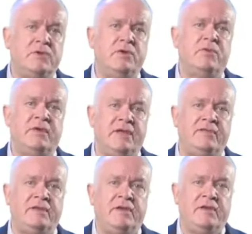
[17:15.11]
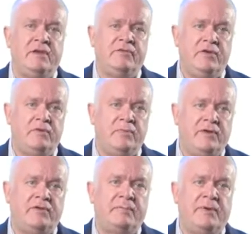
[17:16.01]
or relief of
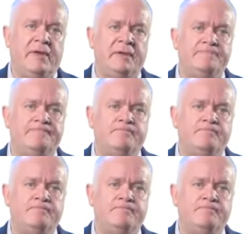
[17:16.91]
neuropathic pain.